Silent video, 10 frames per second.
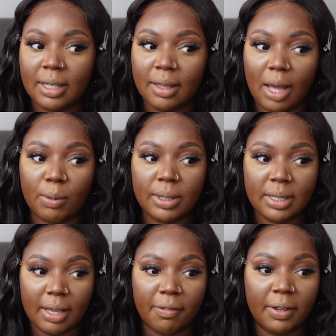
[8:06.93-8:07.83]
that was
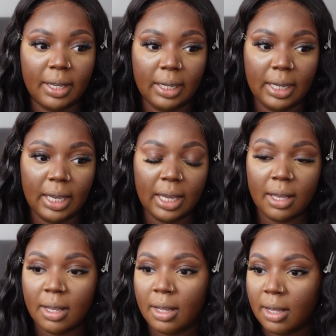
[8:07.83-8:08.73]
definitely
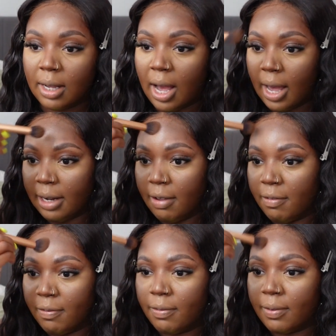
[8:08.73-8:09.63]
kind of